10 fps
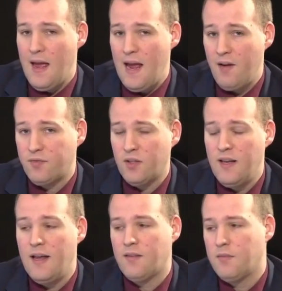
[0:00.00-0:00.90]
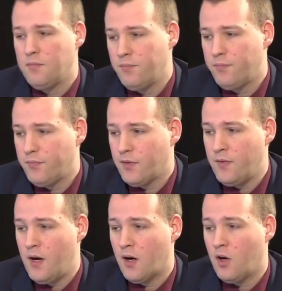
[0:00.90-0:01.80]
After that,
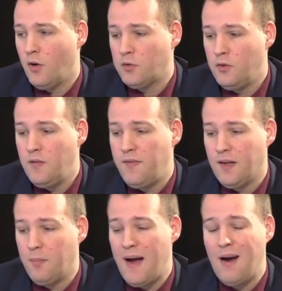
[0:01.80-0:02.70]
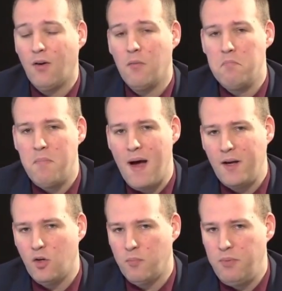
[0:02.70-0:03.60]
we are going to develop our
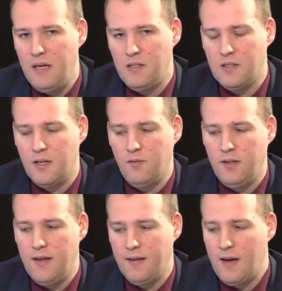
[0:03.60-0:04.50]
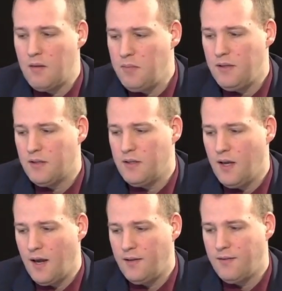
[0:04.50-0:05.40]
minor pieces, and with that I mean the
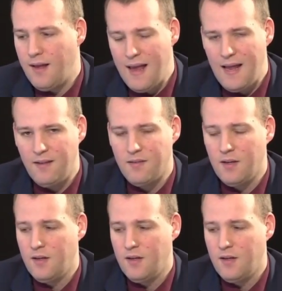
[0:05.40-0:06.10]
knight and